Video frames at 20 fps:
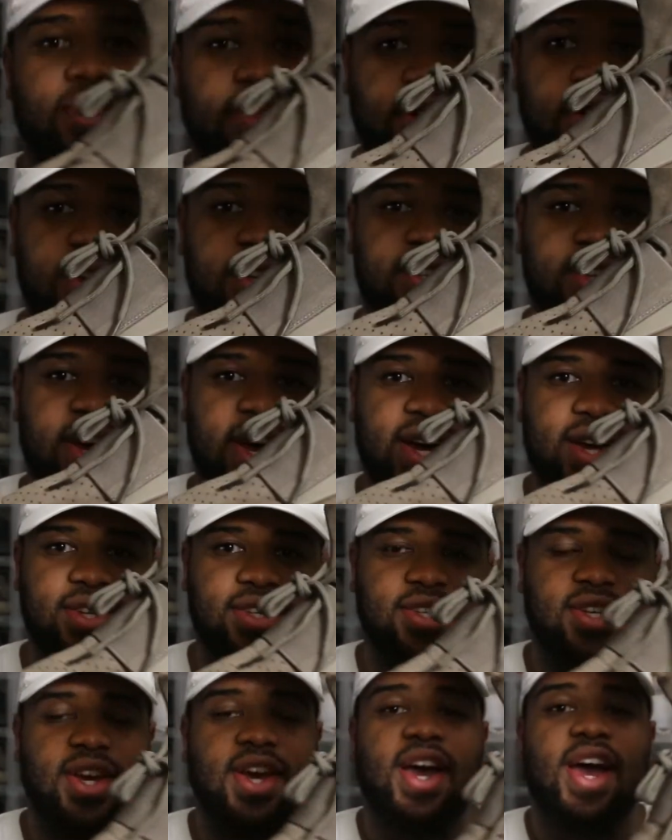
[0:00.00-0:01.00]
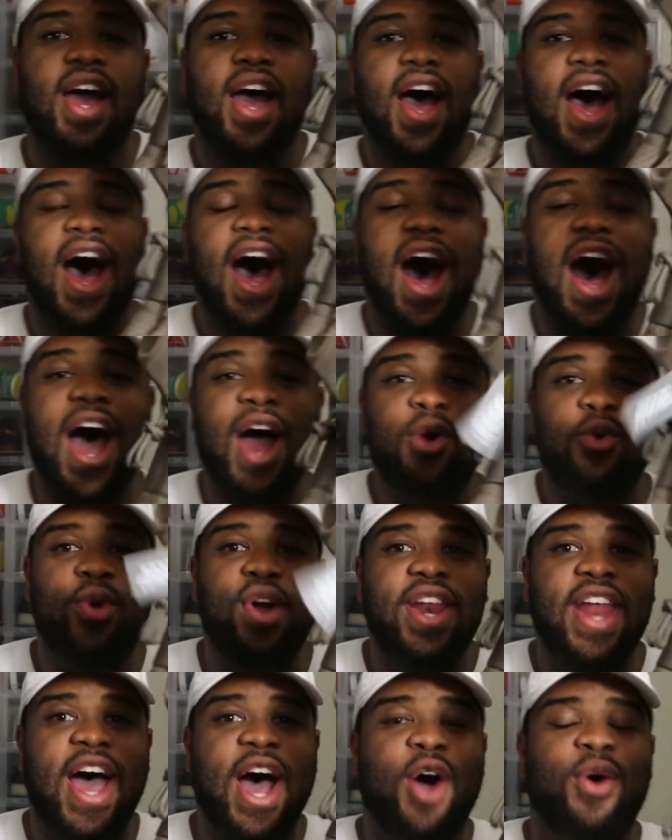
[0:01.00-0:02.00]
These, guys. I
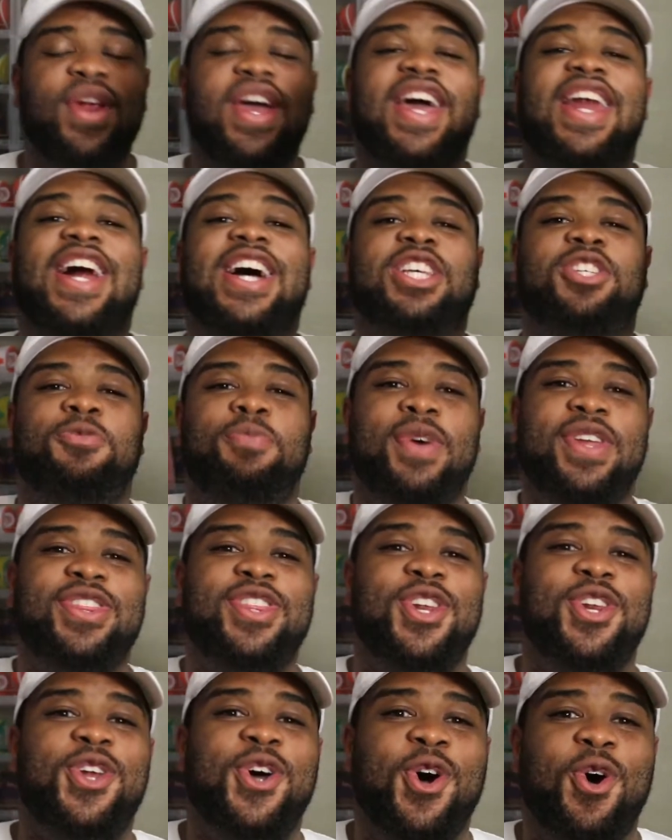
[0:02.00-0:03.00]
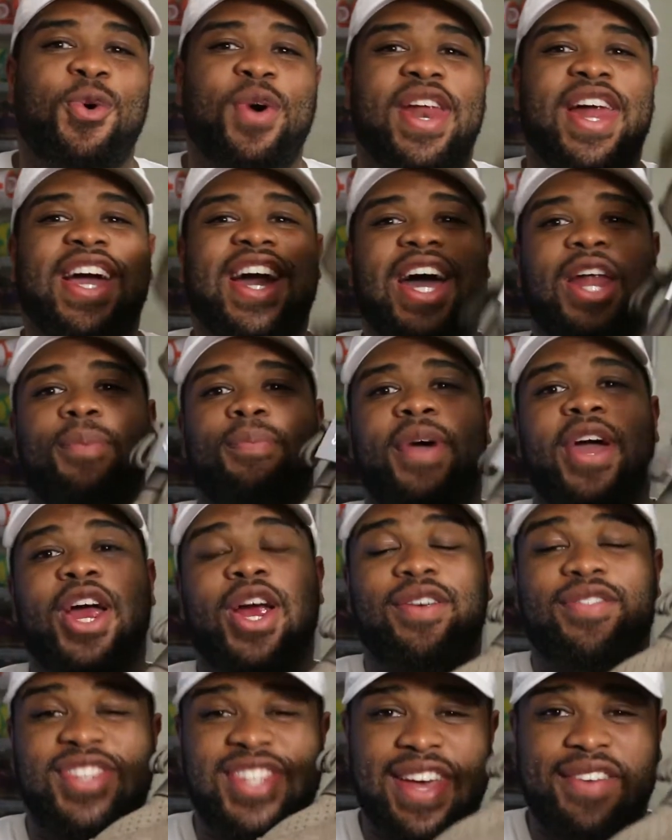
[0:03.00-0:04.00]
went out and I spent the dough and I got a
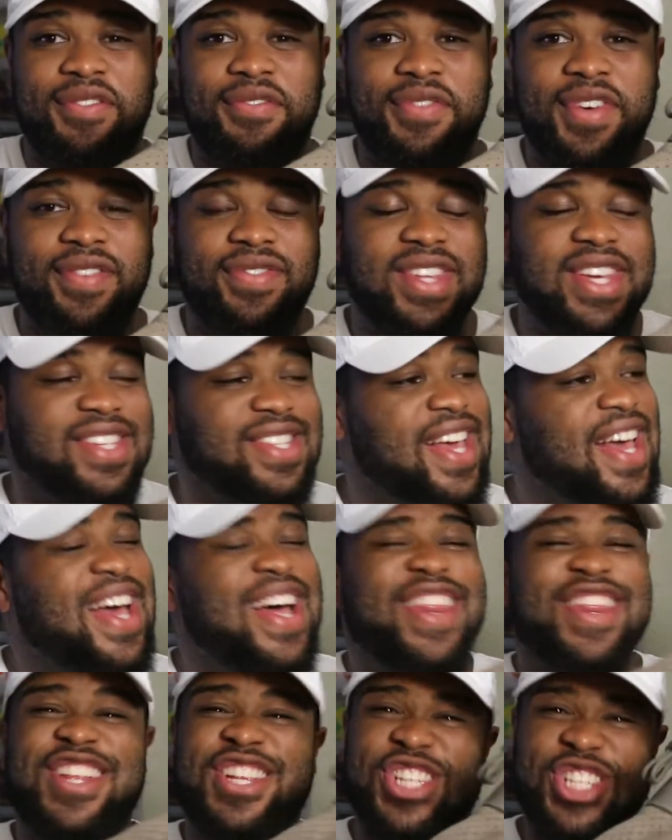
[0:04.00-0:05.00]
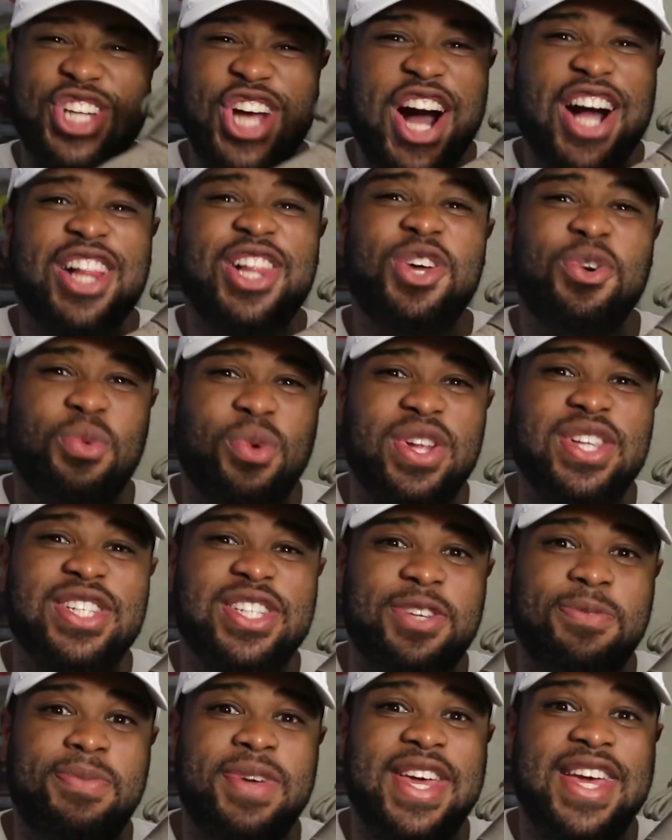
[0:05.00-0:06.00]
pair of 750s. The chocolate ones
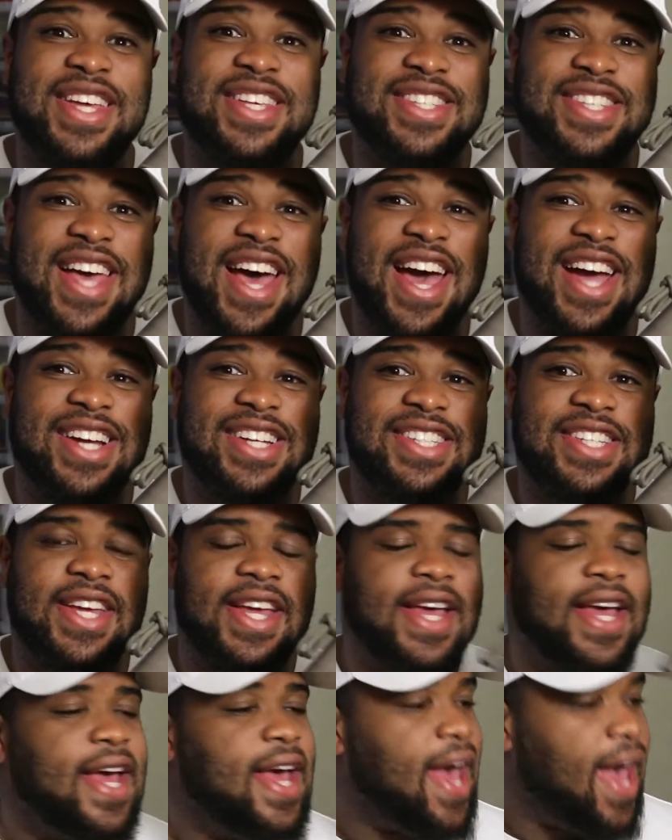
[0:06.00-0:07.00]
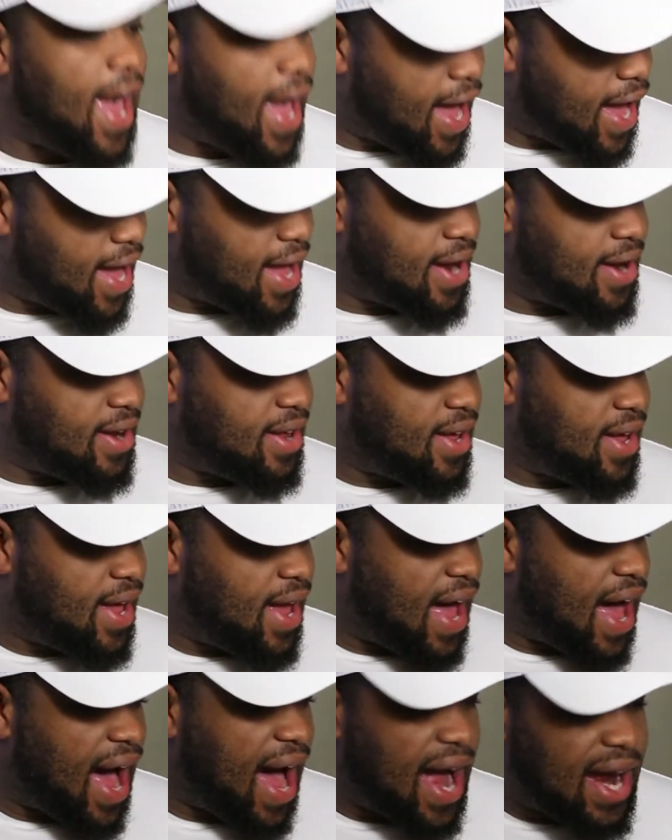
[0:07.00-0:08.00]
to be exact. And
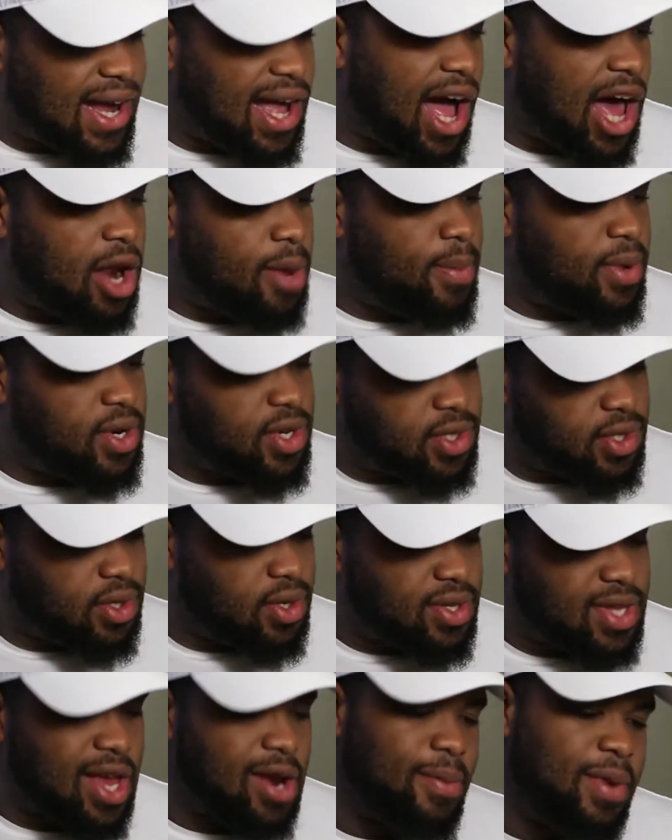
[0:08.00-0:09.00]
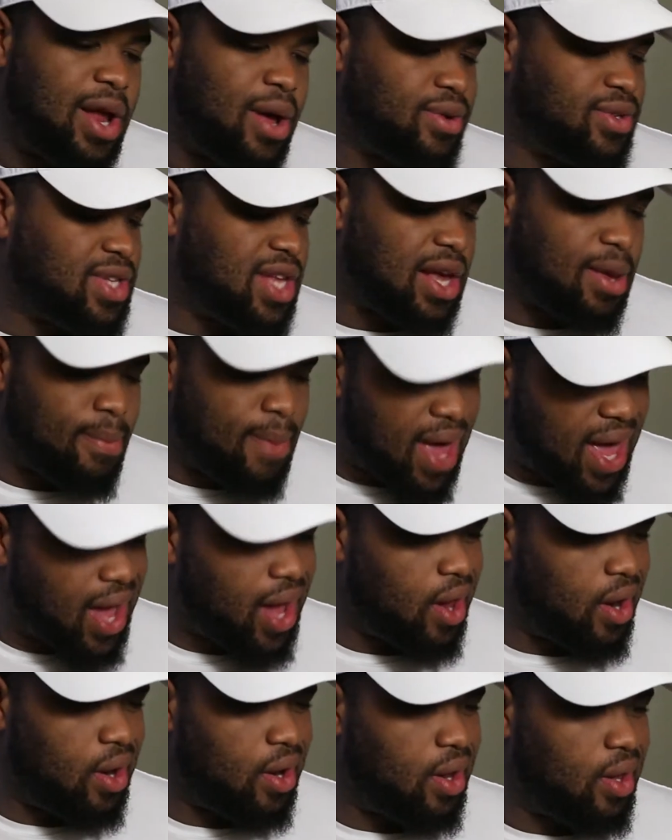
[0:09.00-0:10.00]
I got them and just looked at them and I was like,
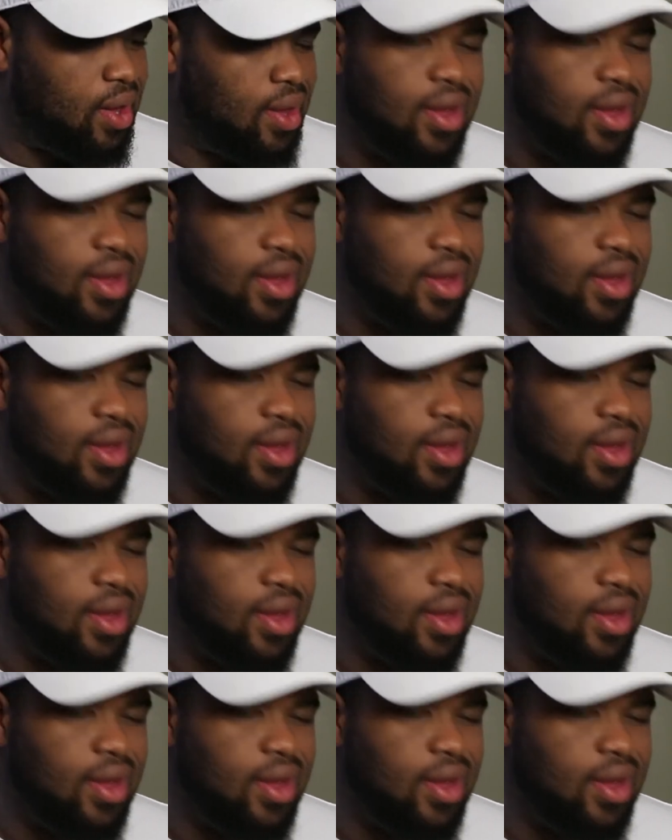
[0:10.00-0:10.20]
man,